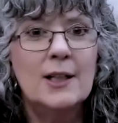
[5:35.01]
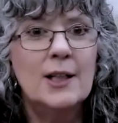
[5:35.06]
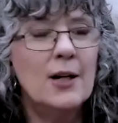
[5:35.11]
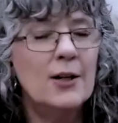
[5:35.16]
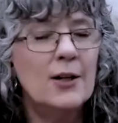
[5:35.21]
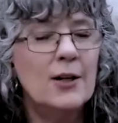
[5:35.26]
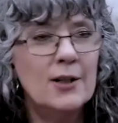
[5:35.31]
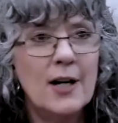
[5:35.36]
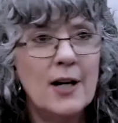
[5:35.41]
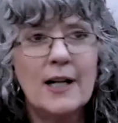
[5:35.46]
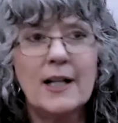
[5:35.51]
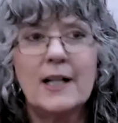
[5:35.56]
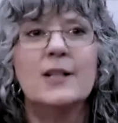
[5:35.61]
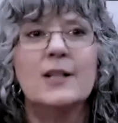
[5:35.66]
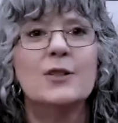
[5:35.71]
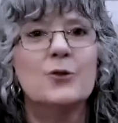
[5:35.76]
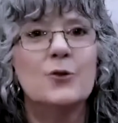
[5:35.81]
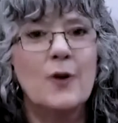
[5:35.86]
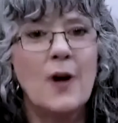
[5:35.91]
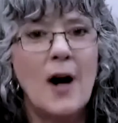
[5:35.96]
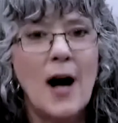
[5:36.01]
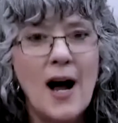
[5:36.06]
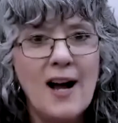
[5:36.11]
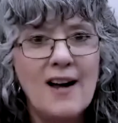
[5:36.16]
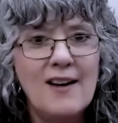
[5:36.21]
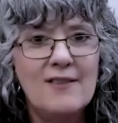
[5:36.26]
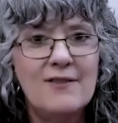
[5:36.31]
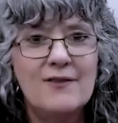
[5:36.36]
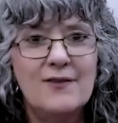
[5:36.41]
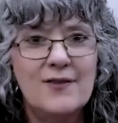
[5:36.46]
You're not going to
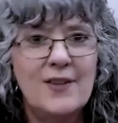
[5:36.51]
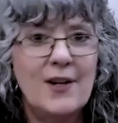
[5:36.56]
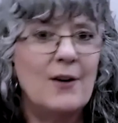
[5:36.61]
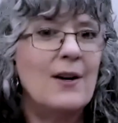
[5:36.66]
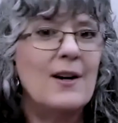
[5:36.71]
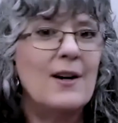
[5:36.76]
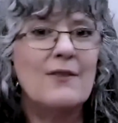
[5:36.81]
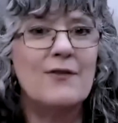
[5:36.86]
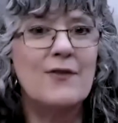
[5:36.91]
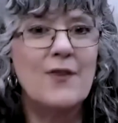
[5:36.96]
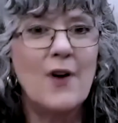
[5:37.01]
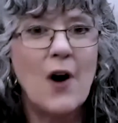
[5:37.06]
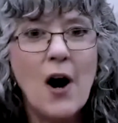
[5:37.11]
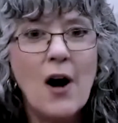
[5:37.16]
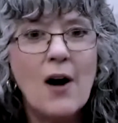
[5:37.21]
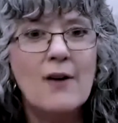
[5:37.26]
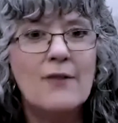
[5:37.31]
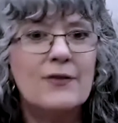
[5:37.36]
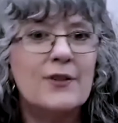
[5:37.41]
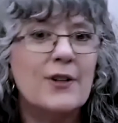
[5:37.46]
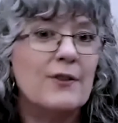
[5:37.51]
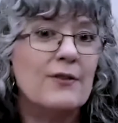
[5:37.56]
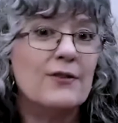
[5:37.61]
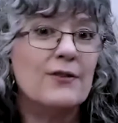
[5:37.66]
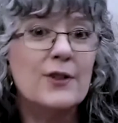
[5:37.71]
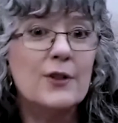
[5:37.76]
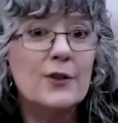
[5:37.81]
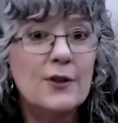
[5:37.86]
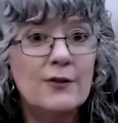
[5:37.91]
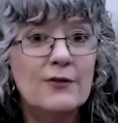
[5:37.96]
drive very far if your
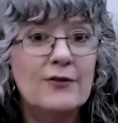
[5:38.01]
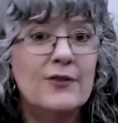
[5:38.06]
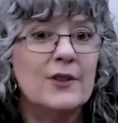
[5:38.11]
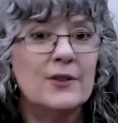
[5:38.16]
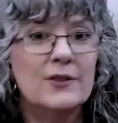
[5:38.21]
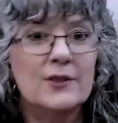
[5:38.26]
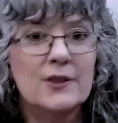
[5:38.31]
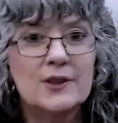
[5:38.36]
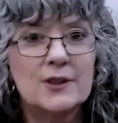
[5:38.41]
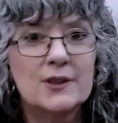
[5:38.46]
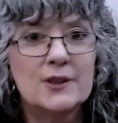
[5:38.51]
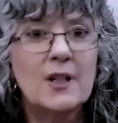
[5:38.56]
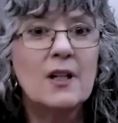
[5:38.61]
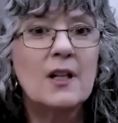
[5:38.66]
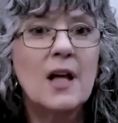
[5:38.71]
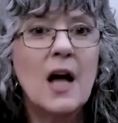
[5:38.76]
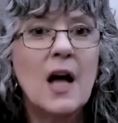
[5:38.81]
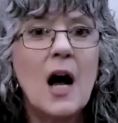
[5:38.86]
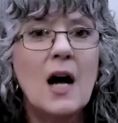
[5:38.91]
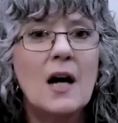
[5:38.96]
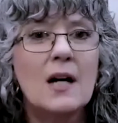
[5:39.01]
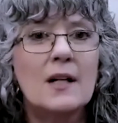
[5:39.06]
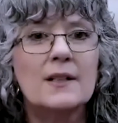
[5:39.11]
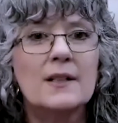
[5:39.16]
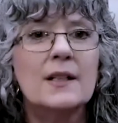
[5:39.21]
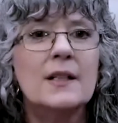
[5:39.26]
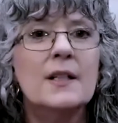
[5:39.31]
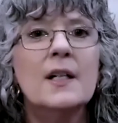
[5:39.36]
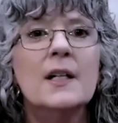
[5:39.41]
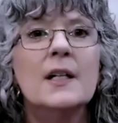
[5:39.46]
fuel filter's
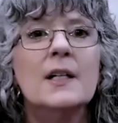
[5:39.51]
clogged.